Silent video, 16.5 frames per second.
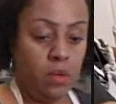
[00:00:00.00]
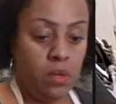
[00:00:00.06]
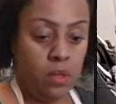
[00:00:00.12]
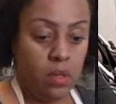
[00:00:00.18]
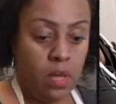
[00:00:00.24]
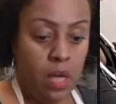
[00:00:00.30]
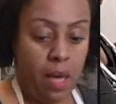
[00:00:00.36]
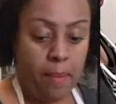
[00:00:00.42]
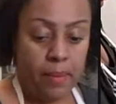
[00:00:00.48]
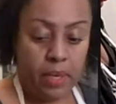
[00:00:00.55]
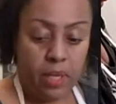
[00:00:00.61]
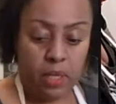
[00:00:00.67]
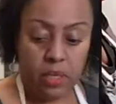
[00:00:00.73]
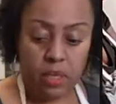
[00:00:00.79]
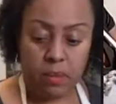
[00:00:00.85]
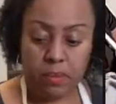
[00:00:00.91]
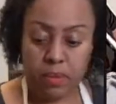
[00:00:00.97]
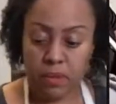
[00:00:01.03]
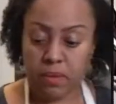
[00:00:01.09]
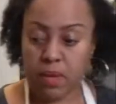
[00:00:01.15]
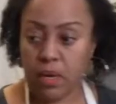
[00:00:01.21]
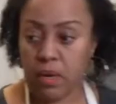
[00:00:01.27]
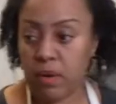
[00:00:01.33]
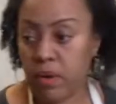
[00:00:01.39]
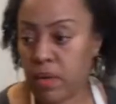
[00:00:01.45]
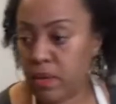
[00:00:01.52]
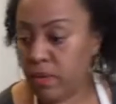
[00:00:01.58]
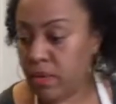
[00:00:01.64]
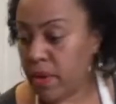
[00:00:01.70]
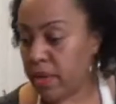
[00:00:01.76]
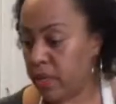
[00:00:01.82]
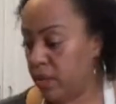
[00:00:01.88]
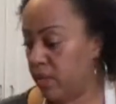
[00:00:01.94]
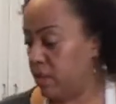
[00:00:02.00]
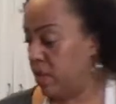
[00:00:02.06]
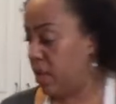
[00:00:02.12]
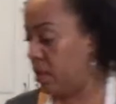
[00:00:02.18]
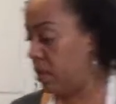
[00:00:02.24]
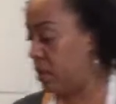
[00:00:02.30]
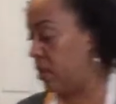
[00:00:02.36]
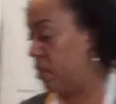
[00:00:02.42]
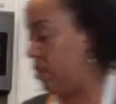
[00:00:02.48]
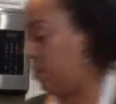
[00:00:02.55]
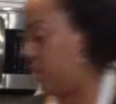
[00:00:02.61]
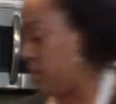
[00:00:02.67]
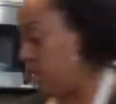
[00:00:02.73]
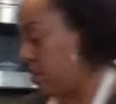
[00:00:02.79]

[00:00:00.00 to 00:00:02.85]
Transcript: I'm gonna clean up this area so I can take this.